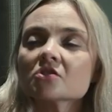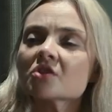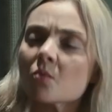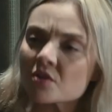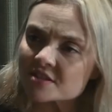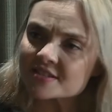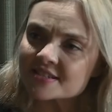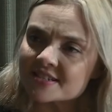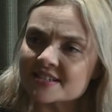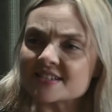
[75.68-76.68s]
So what does
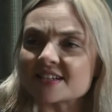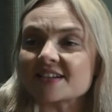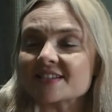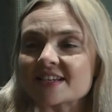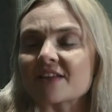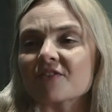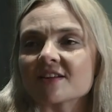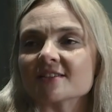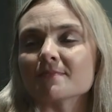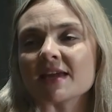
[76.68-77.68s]
statistical
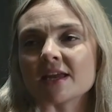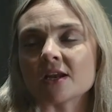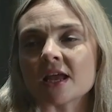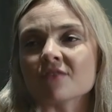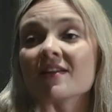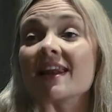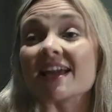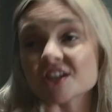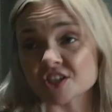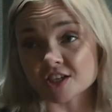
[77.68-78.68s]
significance mean in
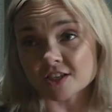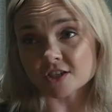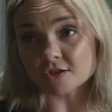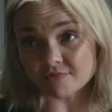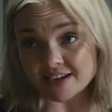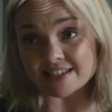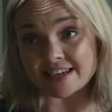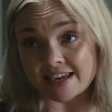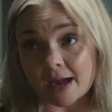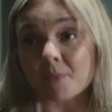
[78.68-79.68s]
relation to
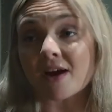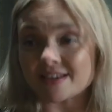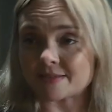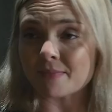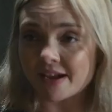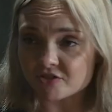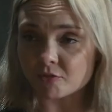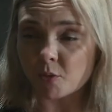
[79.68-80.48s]
reading a brand impact